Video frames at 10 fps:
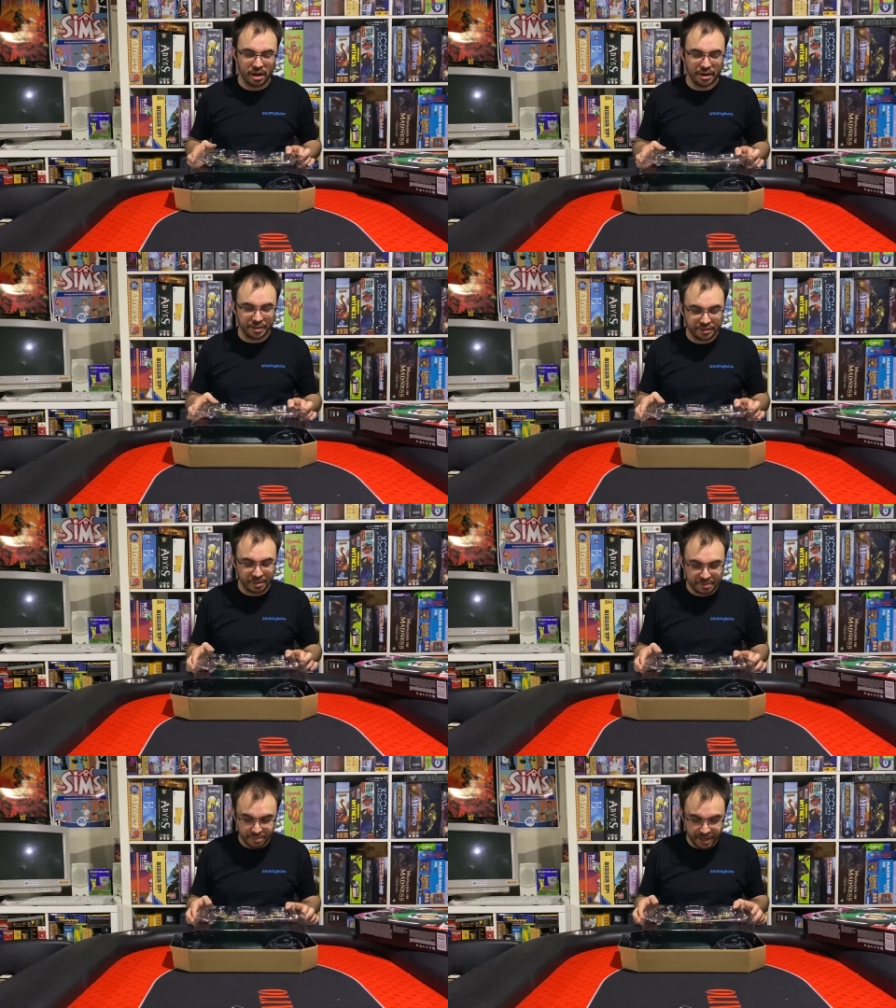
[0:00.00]
It
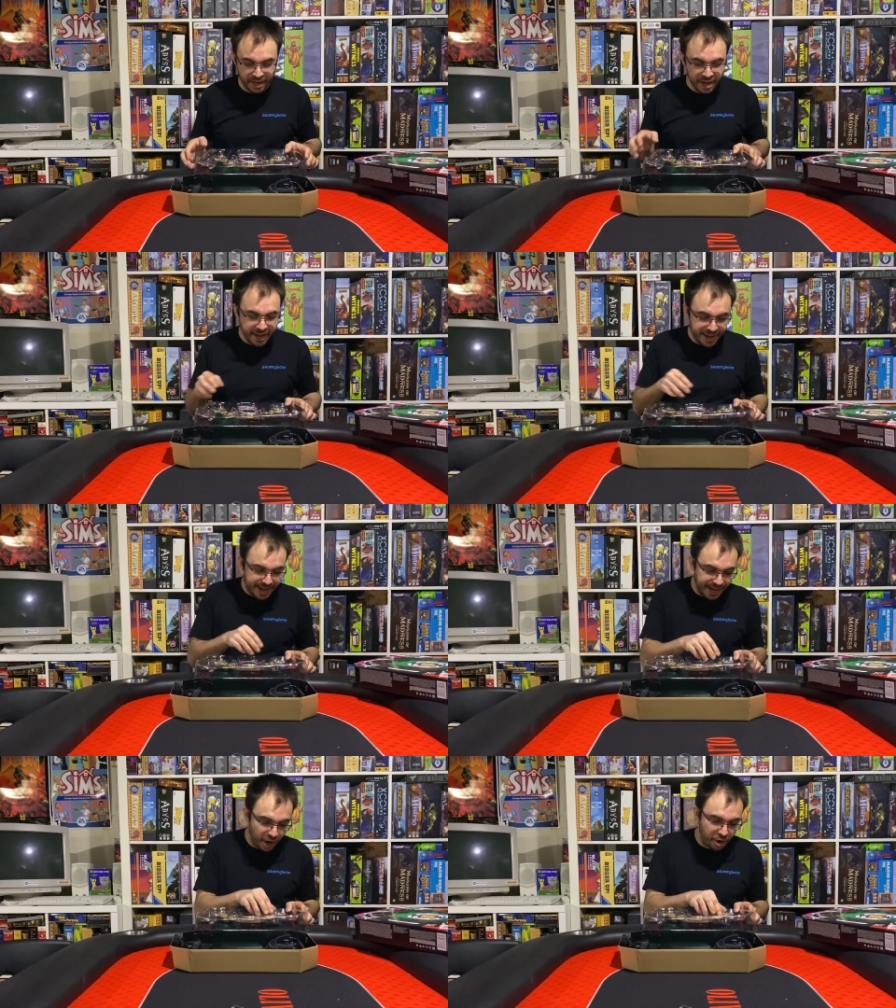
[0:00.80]
seems to be
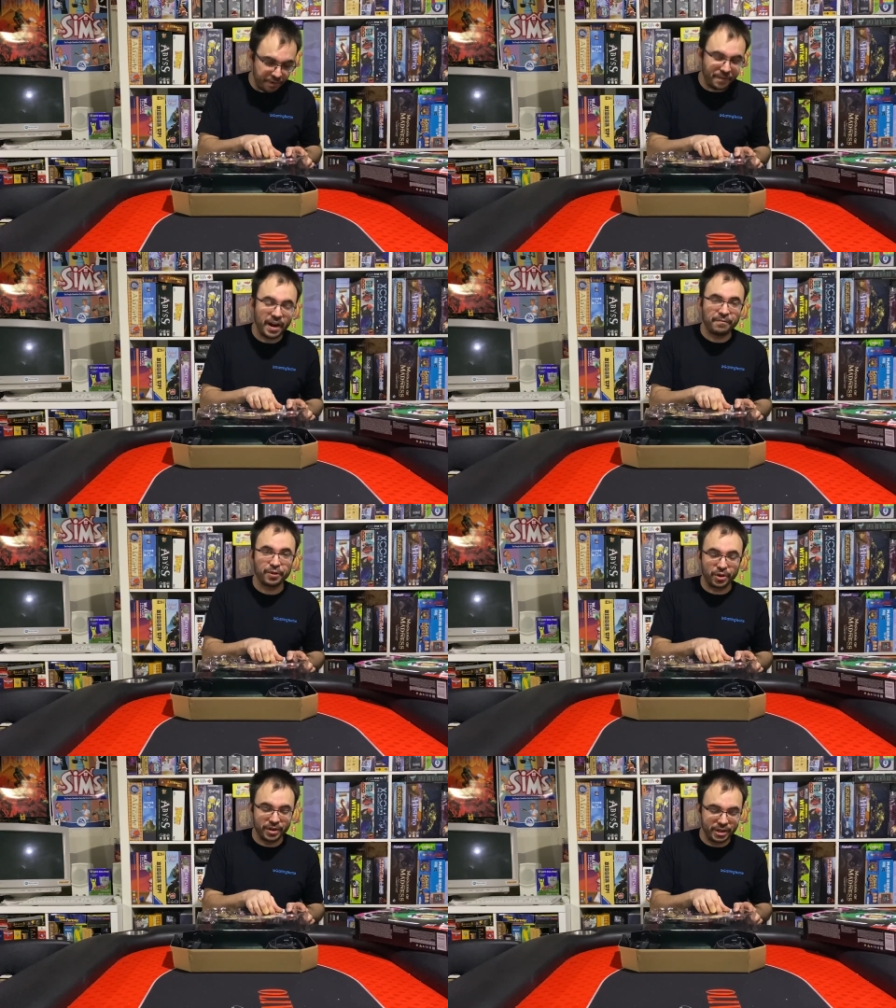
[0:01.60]
getting harder to find for
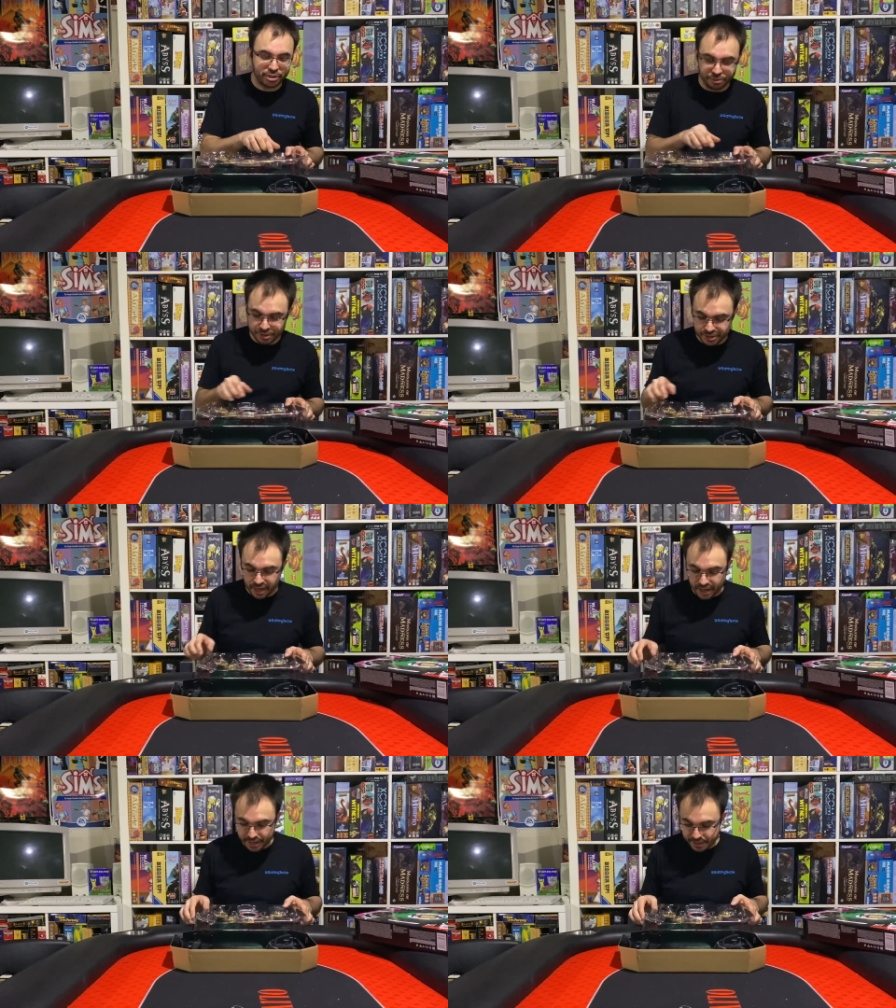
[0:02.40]
their initial
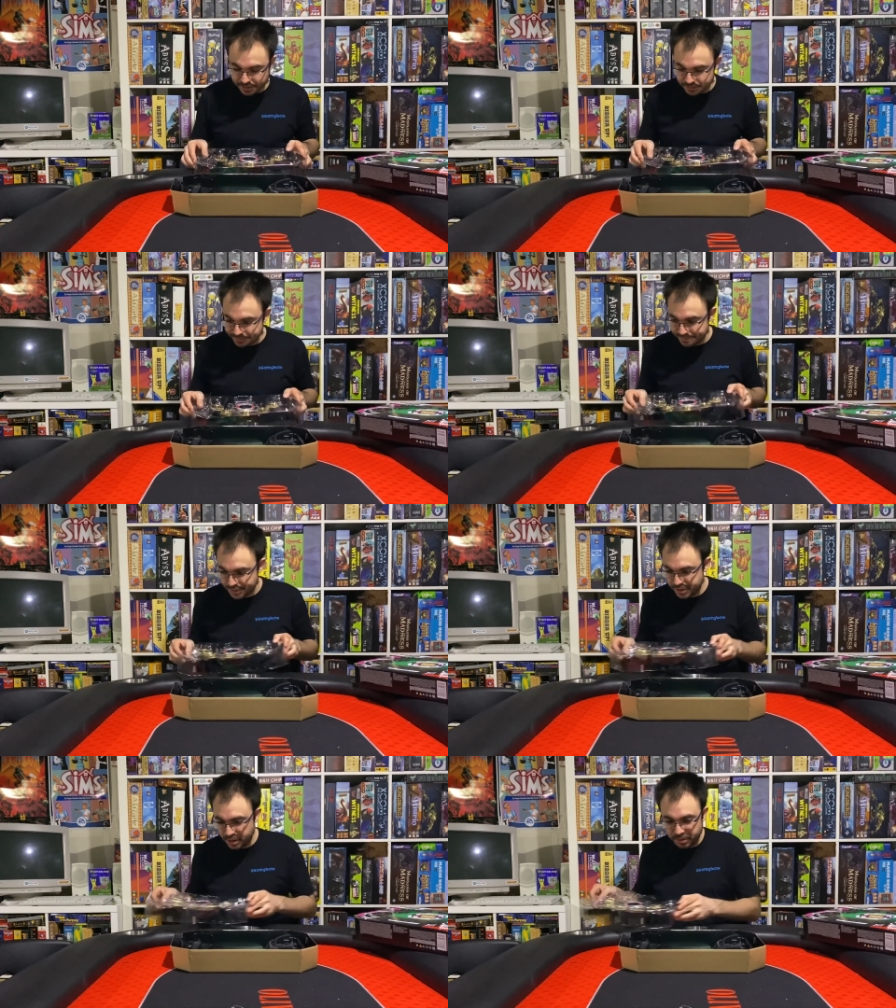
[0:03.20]
stock.
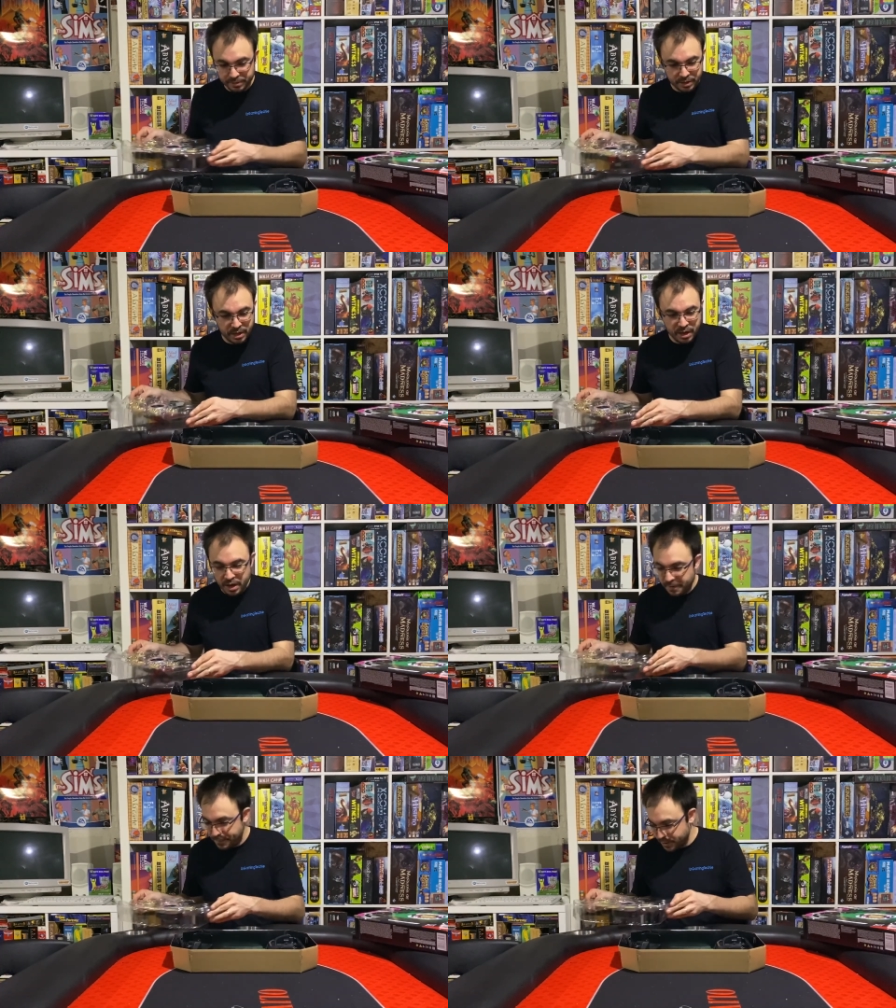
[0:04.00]
So
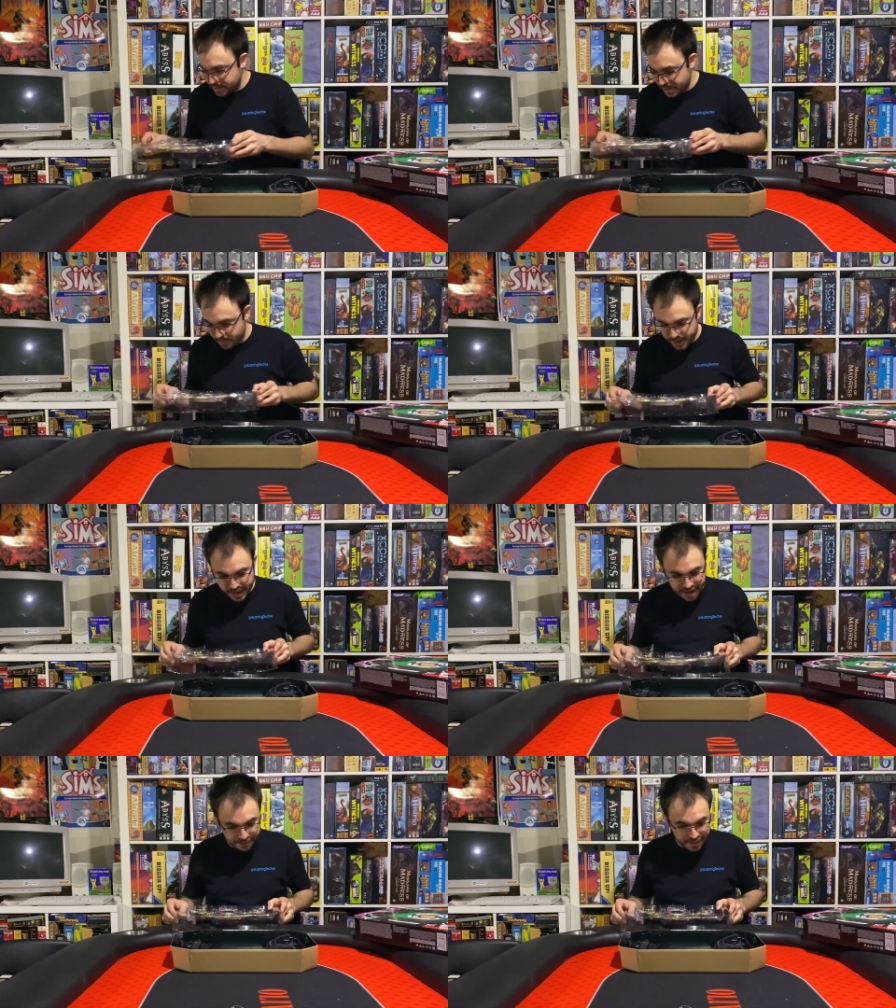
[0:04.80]
first thing we
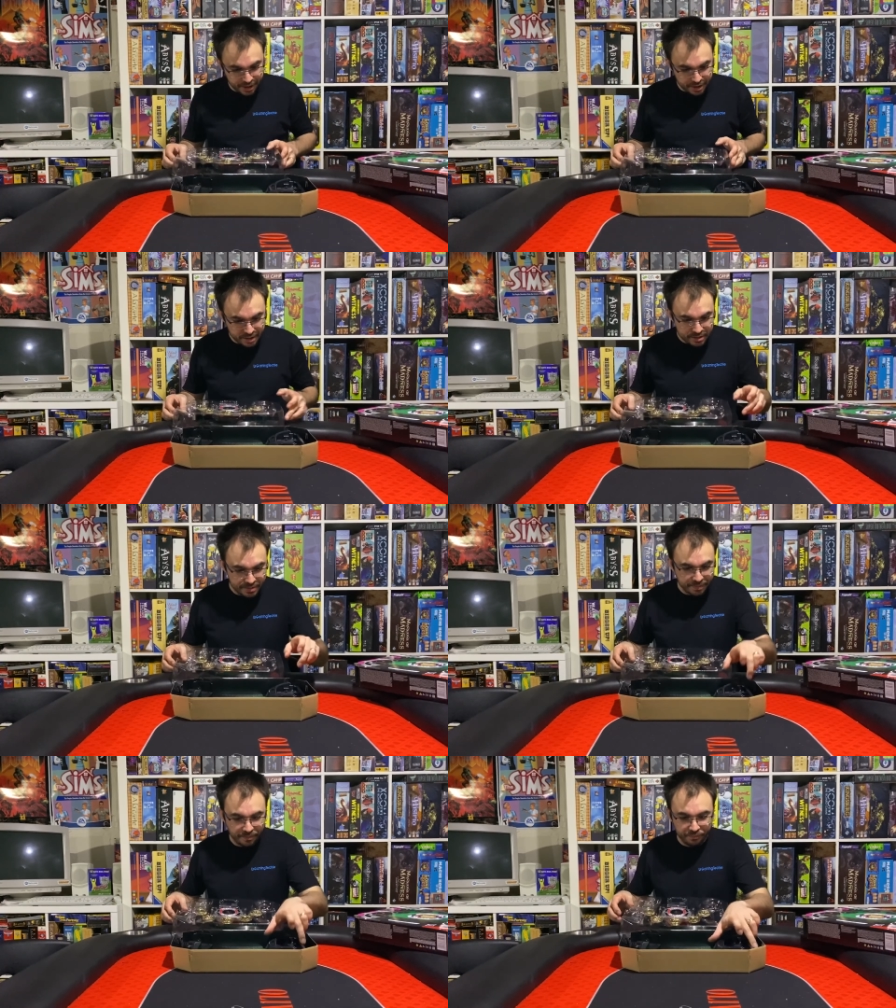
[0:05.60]
have here
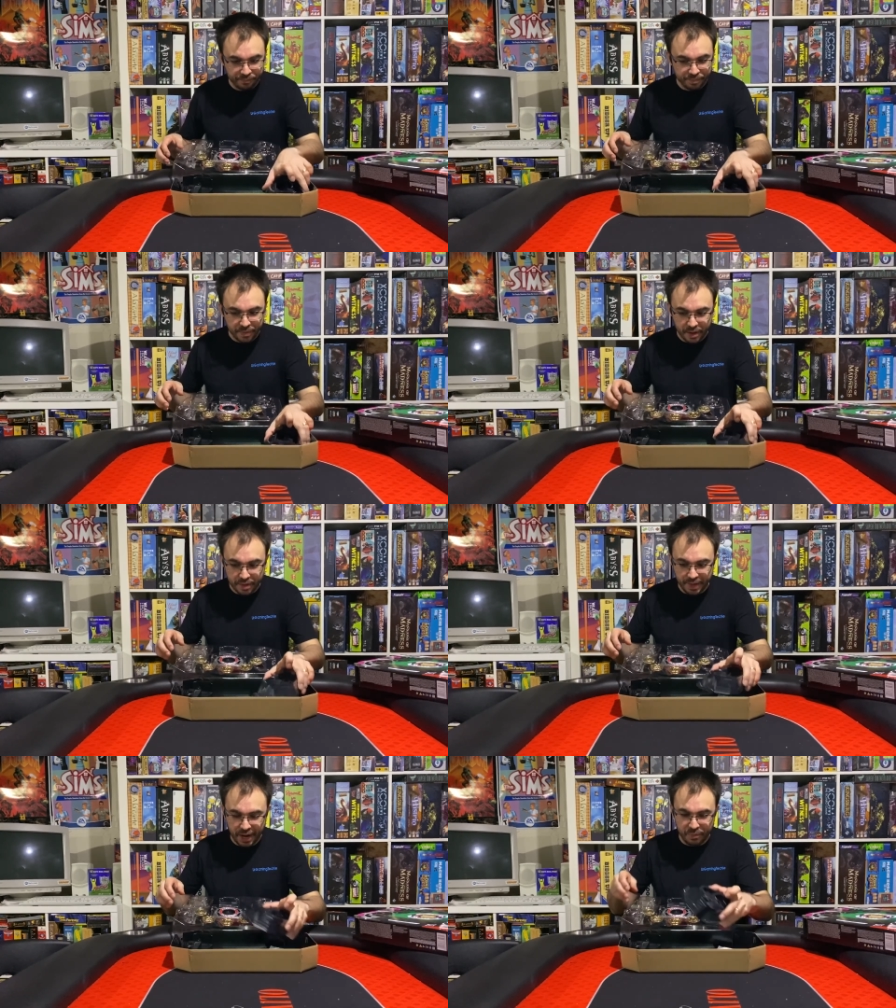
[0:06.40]

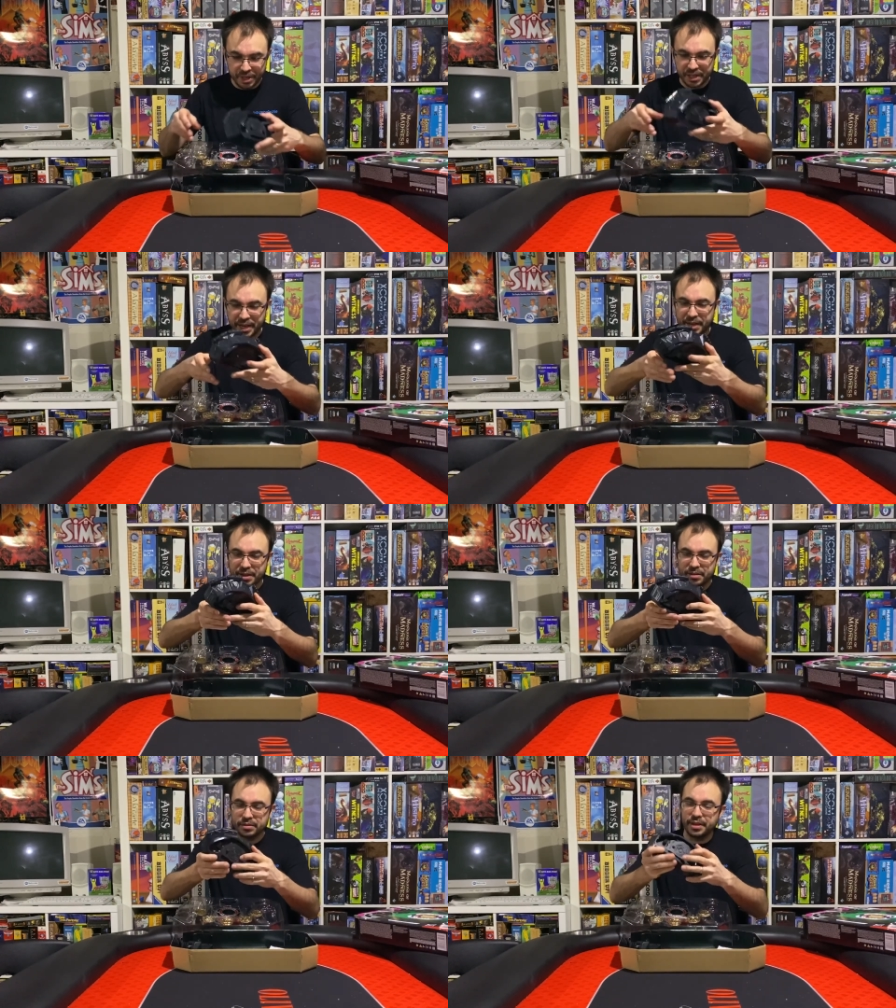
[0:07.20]
that I really like
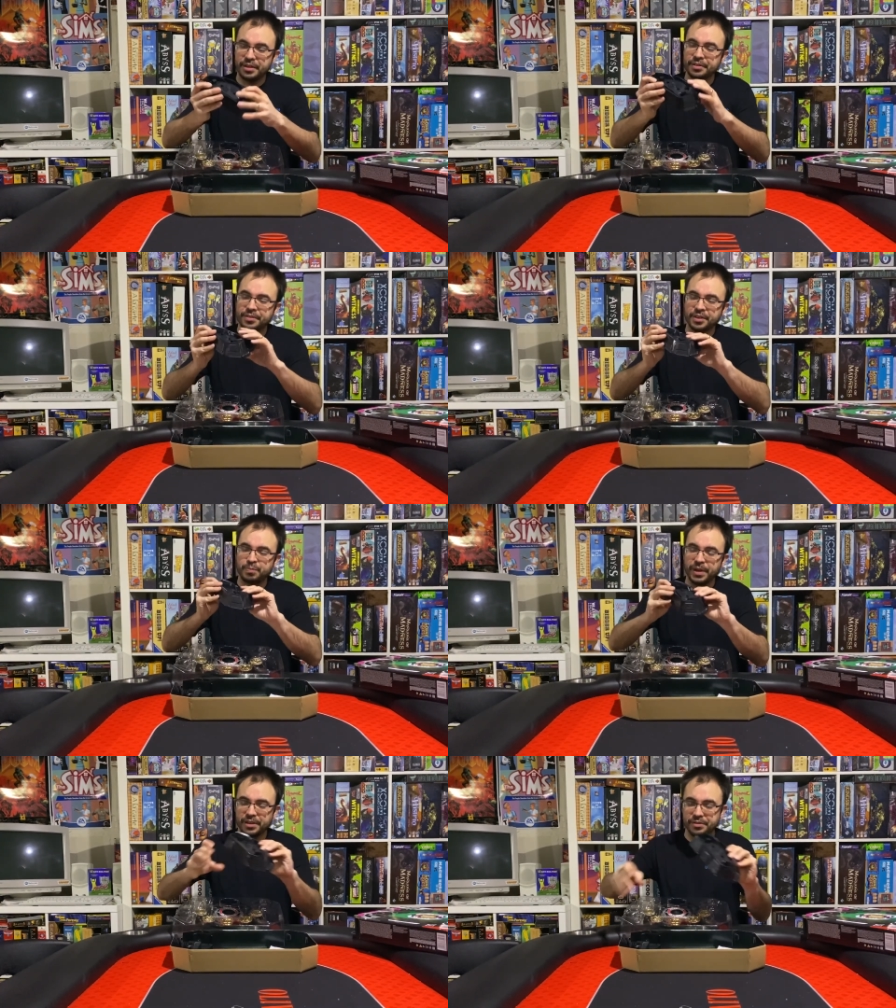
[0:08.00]
is this
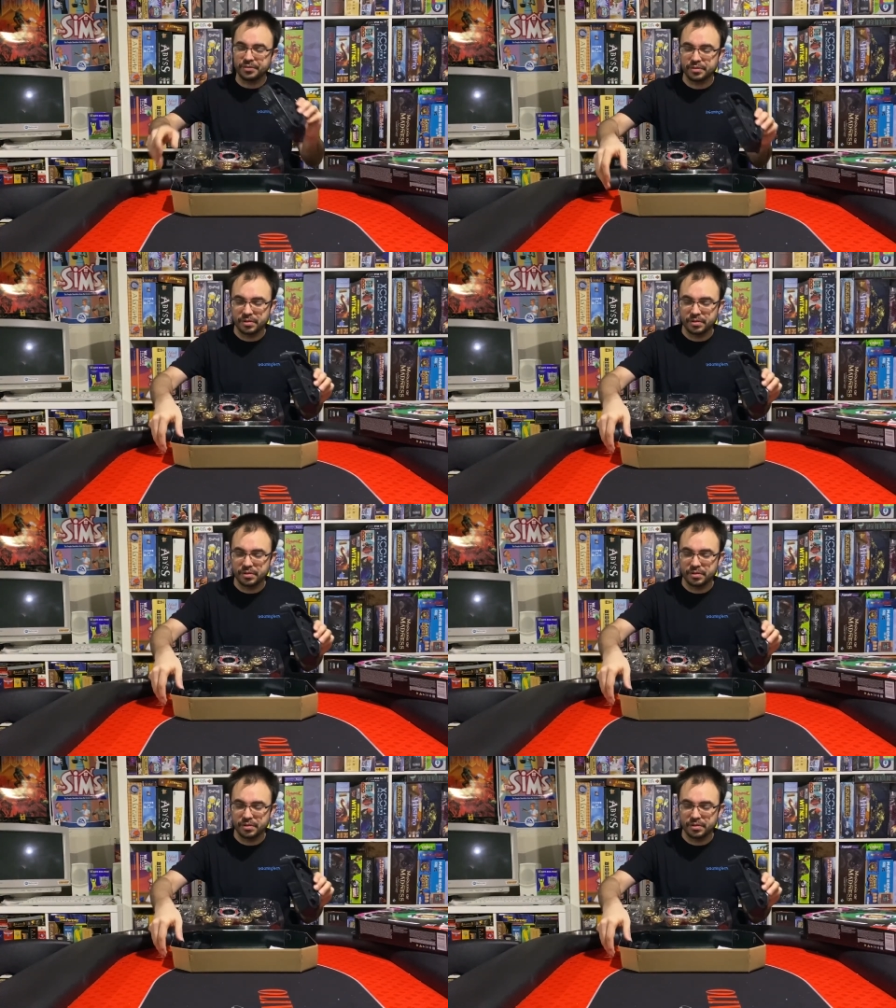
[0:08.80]
base.